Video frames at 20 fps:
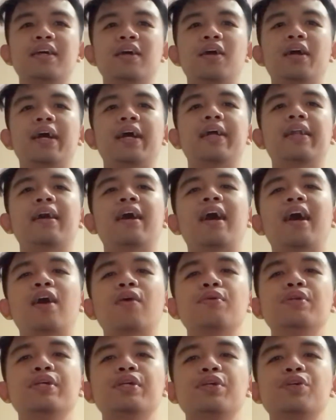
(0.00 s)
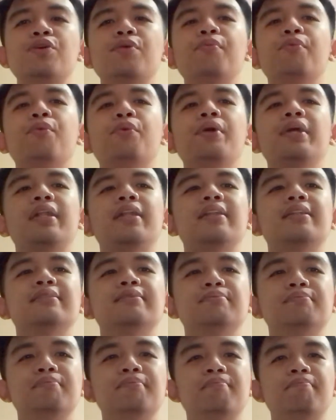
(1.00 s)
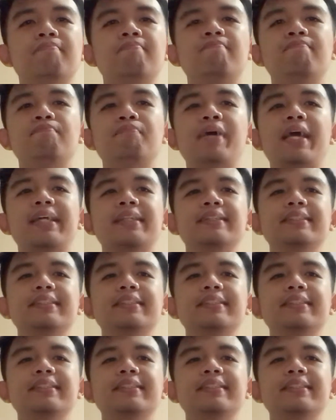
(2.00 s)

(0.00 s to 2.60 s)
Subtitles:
and how the group will make